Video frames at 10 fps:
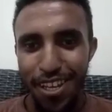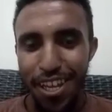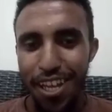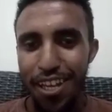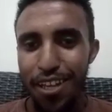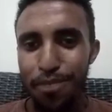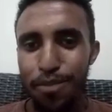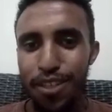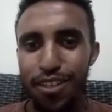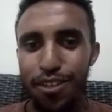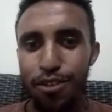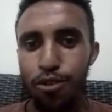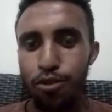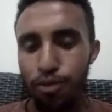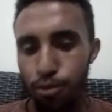Uh, but uh,
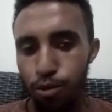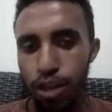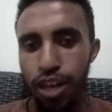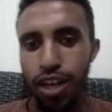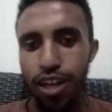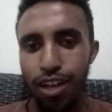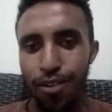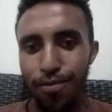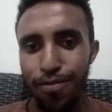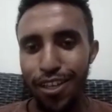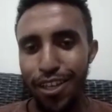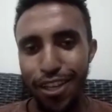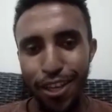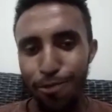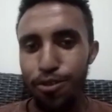we have a,
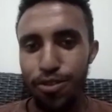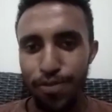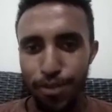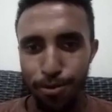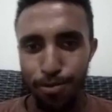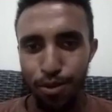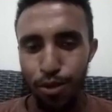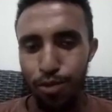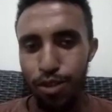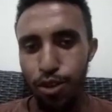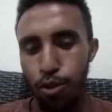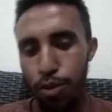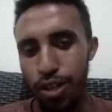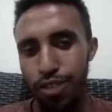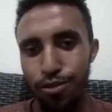a good revenue when we
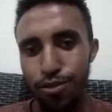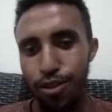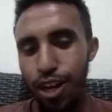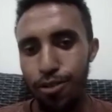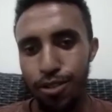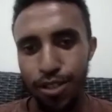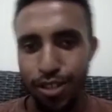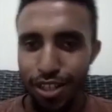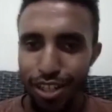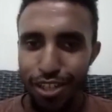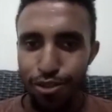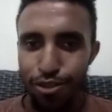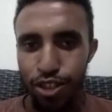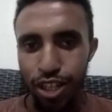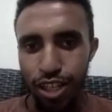compare to our
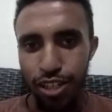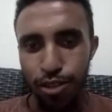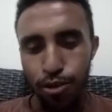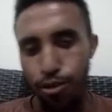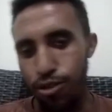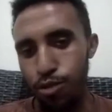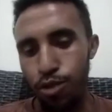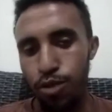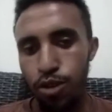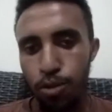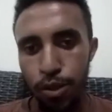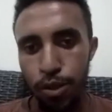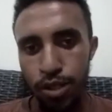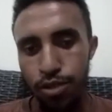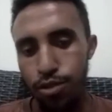society or when we
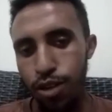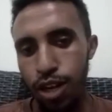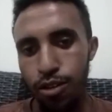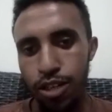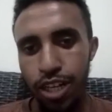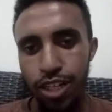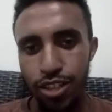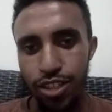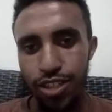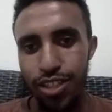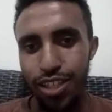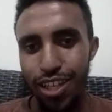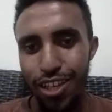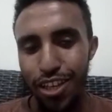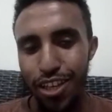compare to our country's
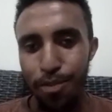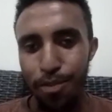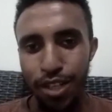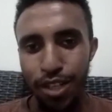company.